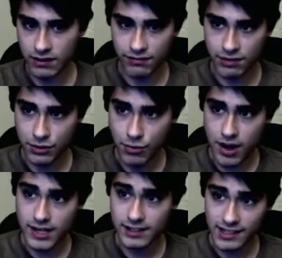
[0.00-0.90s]
You want
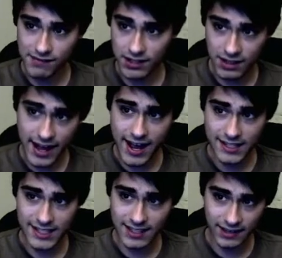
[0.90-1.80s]
to leave the glass
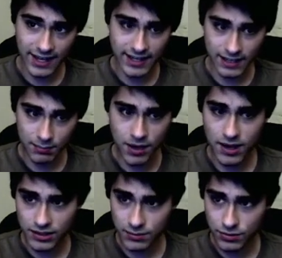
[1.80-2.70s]
as late as
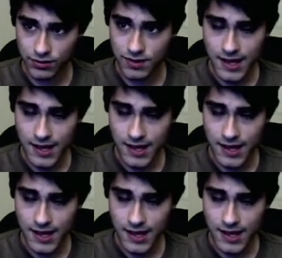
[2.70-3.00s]
possible.